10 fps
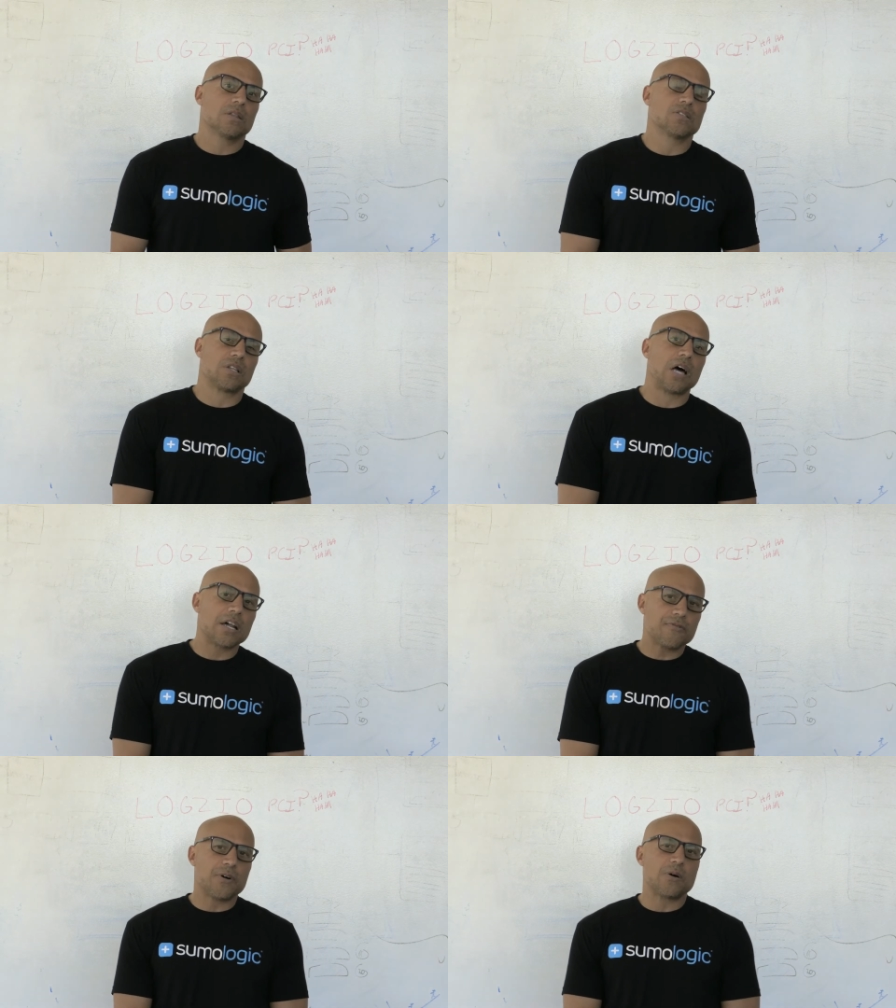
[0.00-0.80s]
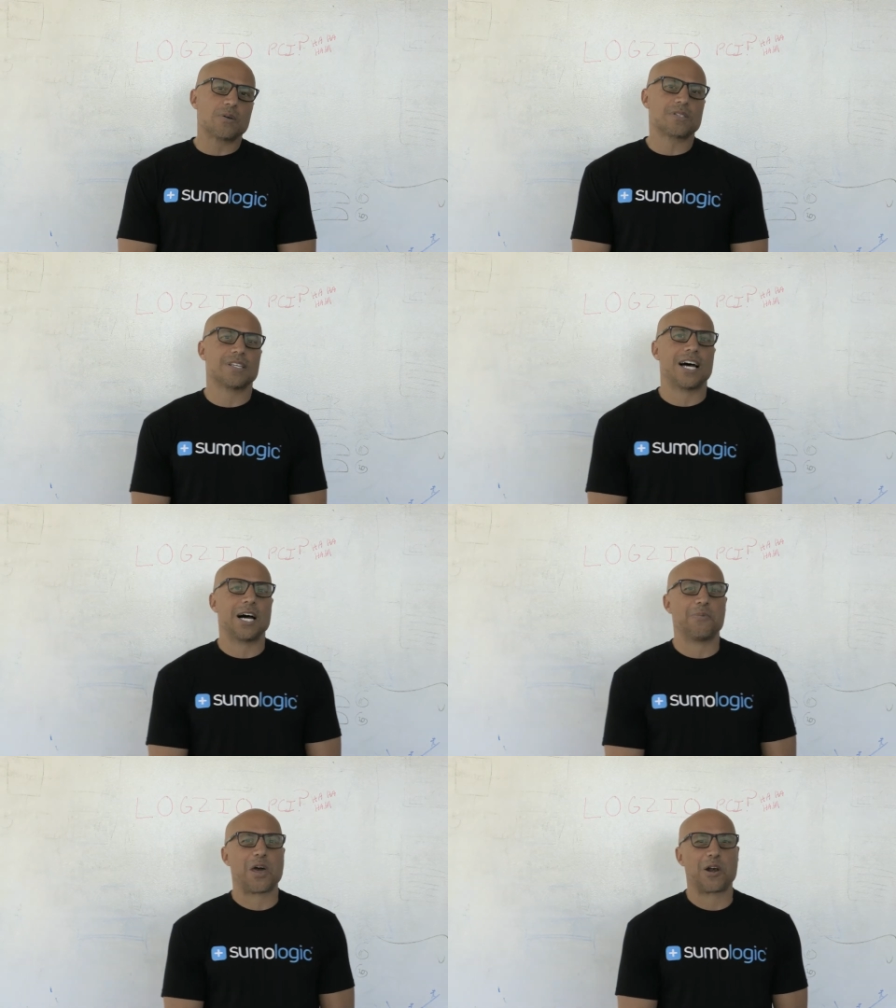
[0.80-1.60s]
there's a lot of folks
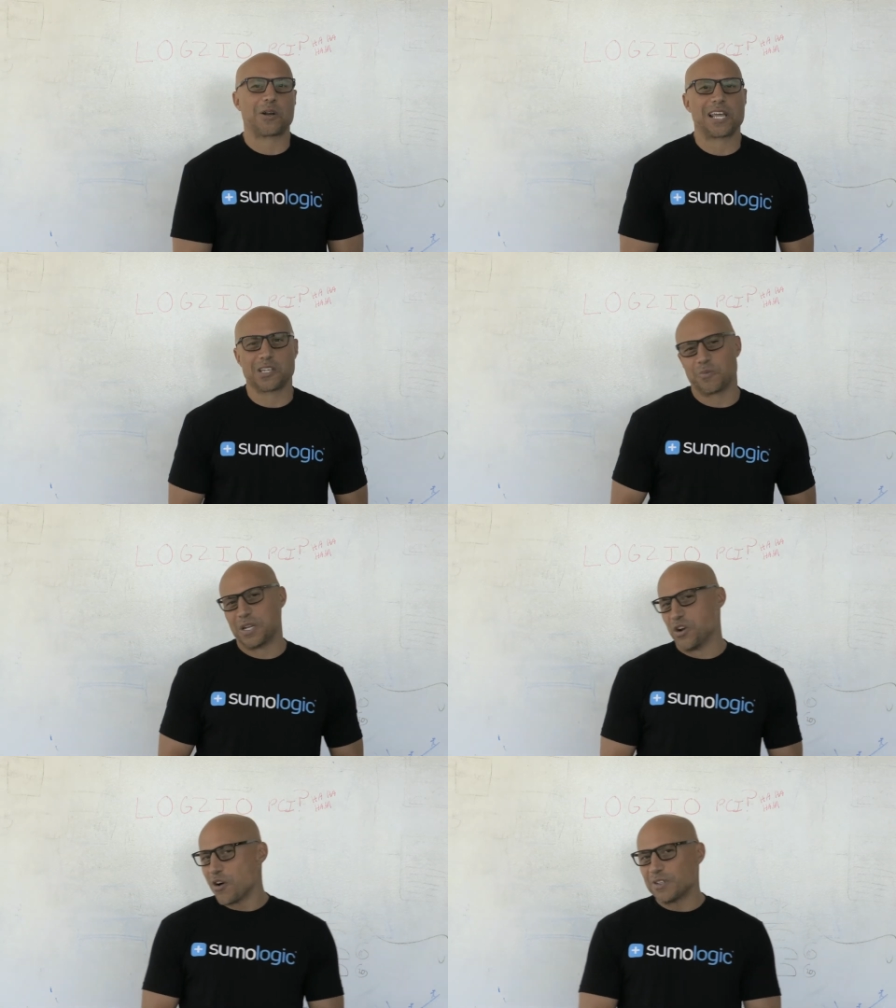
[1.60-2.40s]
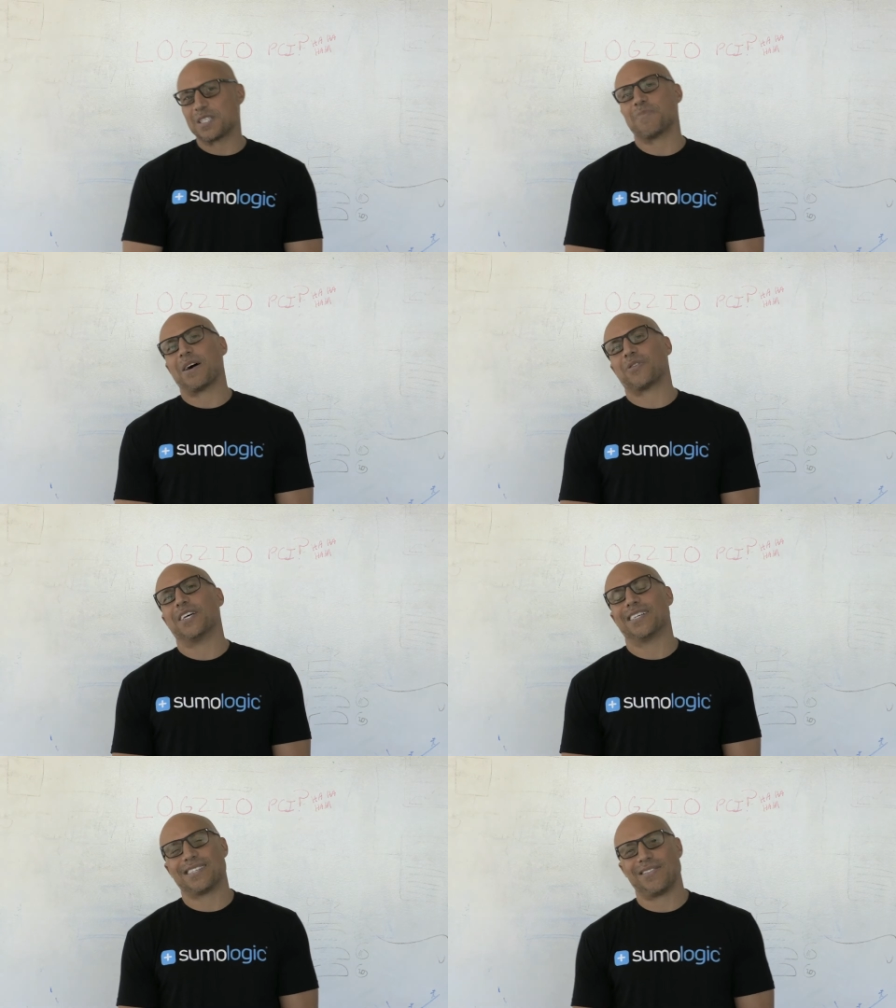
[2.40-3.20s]
uh, that are, get a little bit nervous about
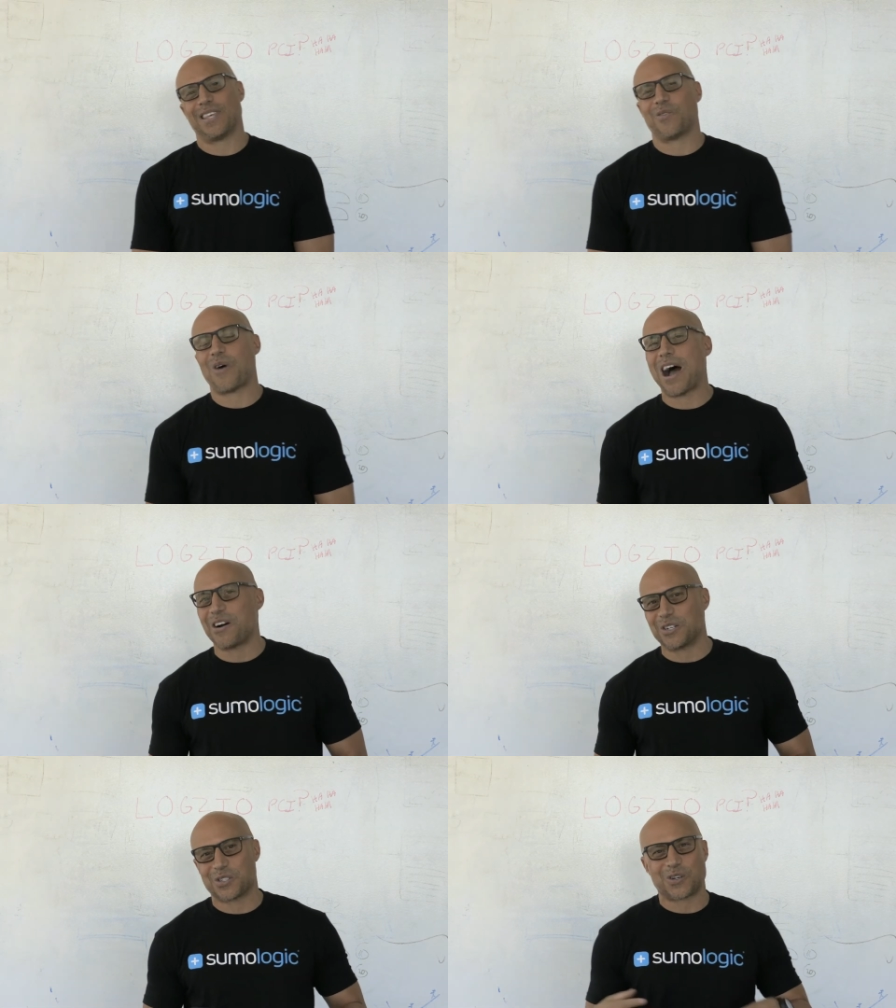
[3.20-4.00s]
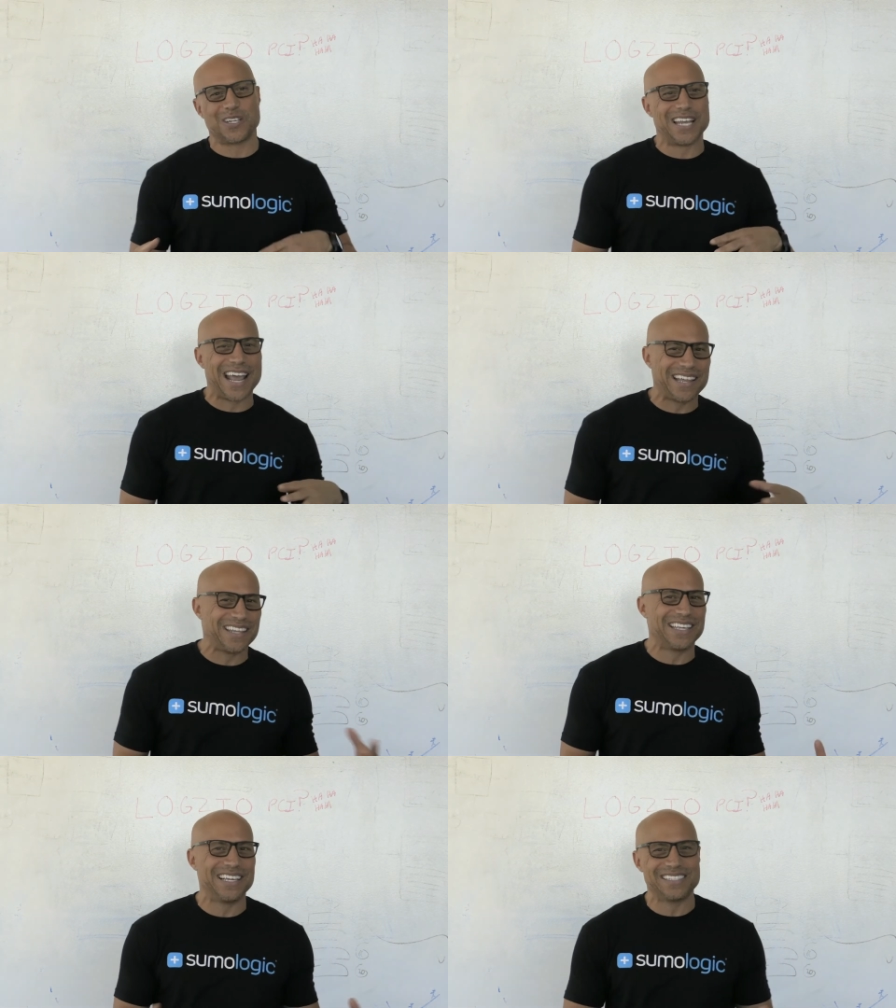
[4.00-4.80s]
this and think, wow, you're starting to hand
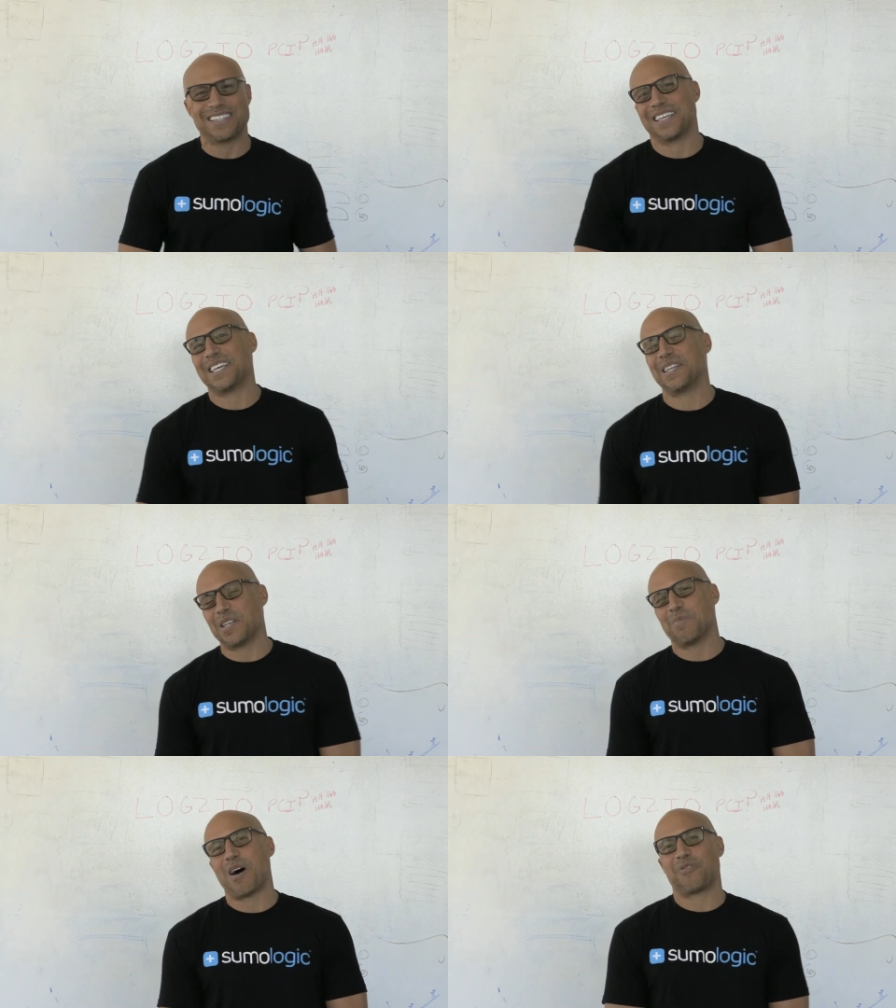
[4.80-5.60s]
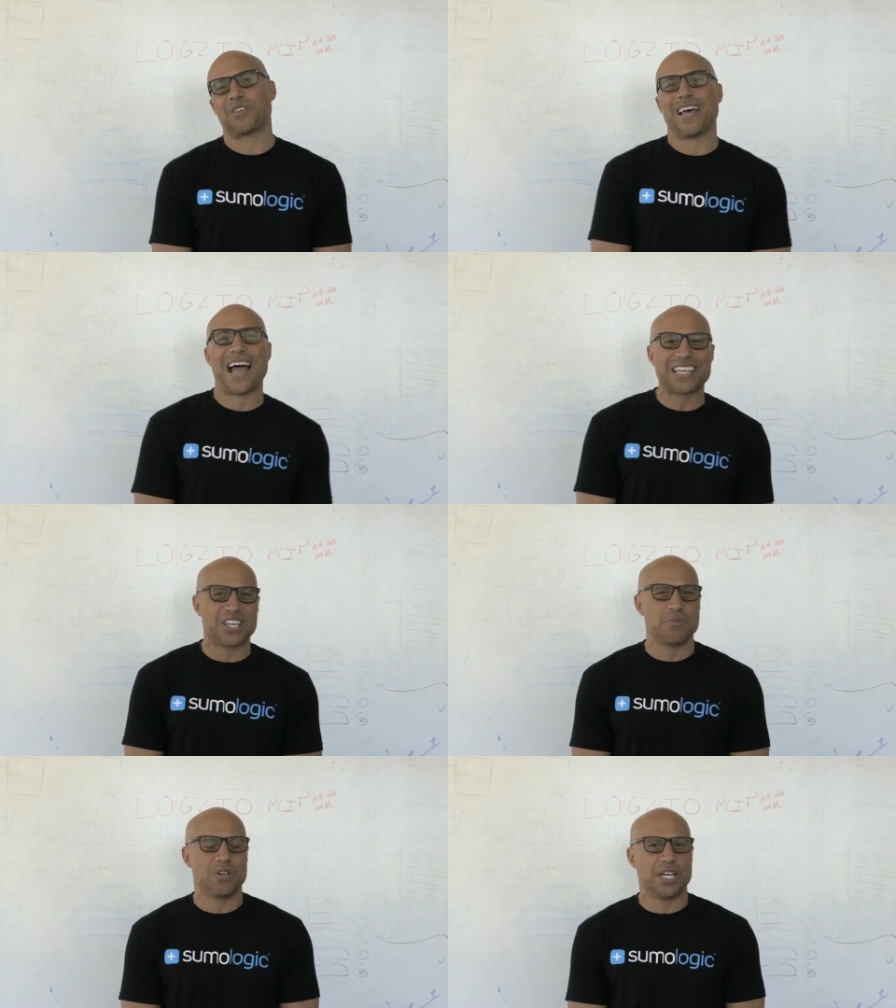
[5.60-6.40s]
the keys of the kingdom off to the hacking
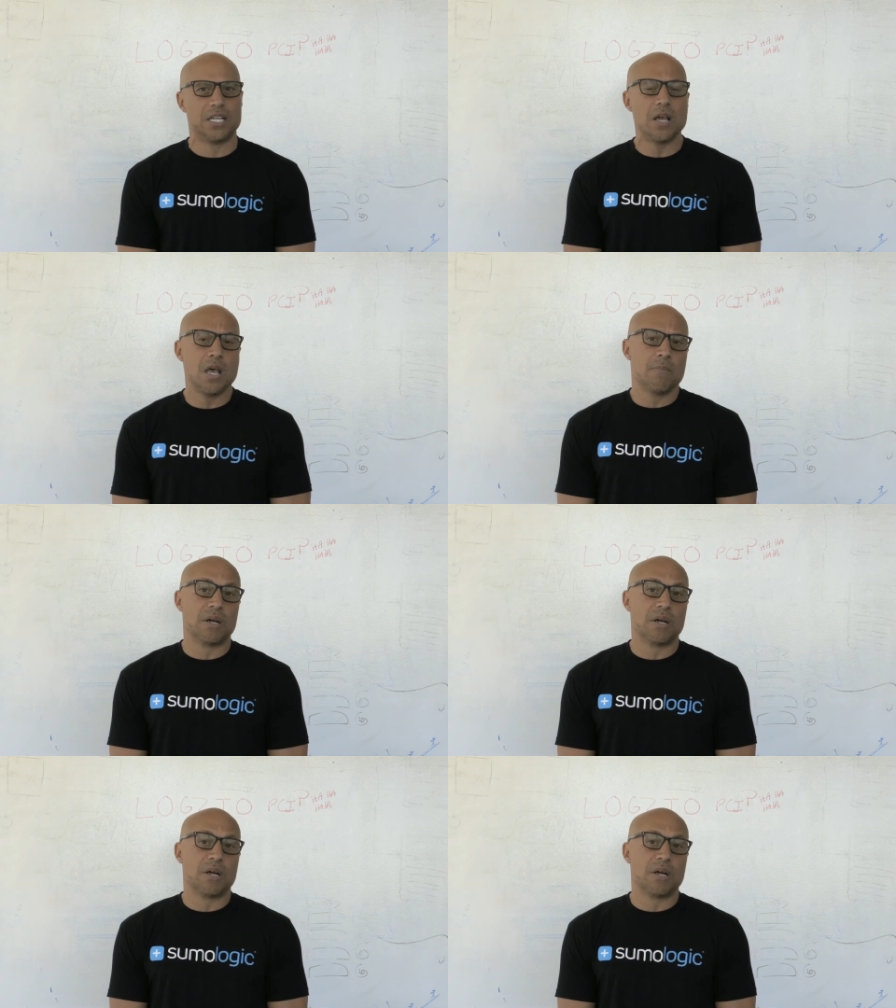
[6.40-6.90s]
community.